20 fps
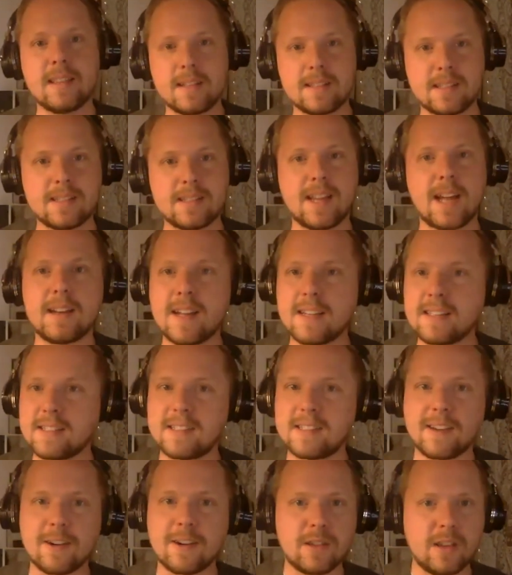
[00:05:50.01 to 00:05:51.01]
This is not
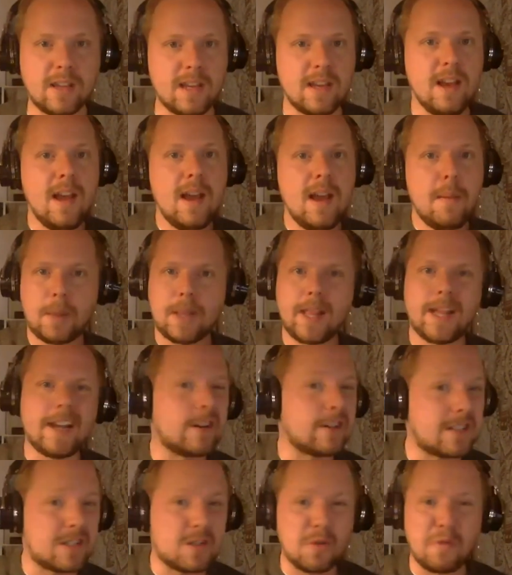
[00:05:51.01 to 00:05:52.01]
necessarily
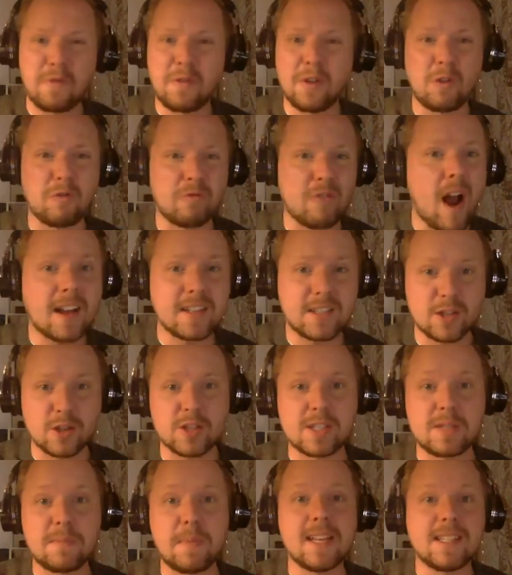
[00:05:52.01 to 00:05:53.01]
players to fill roster
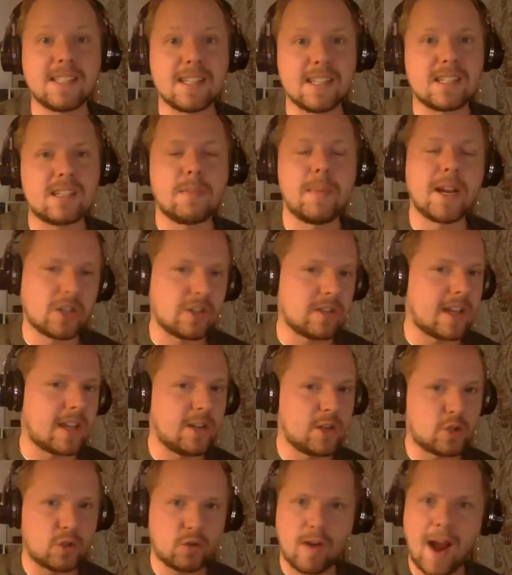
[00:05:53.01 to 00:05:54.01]
spaces to make sure that
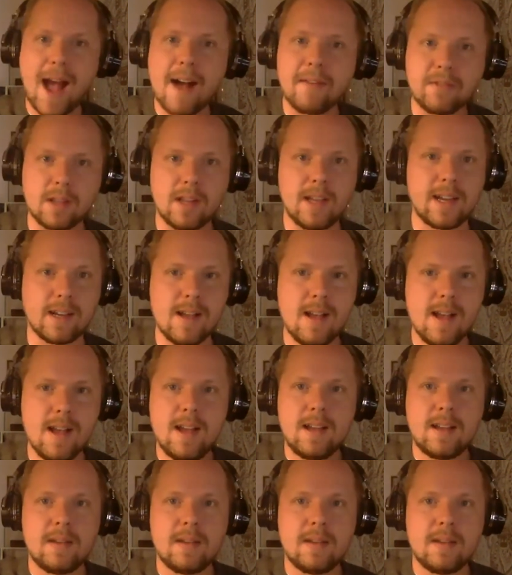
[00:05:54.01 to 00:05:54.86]
you're traveling